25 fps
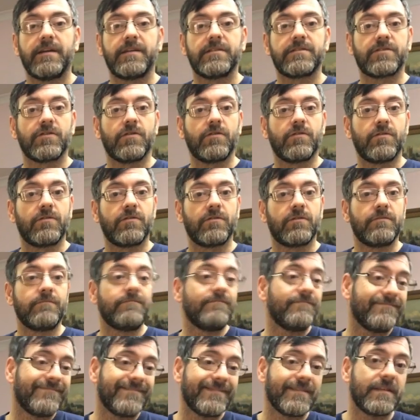So
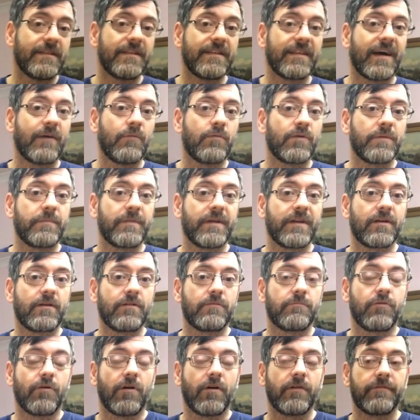that would have been a
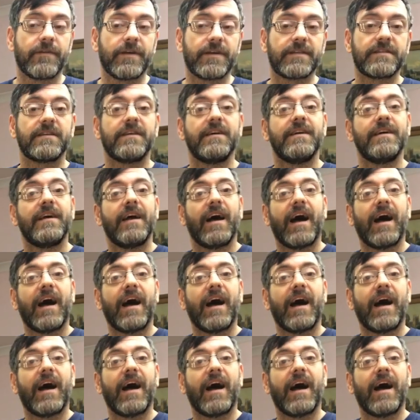good profit.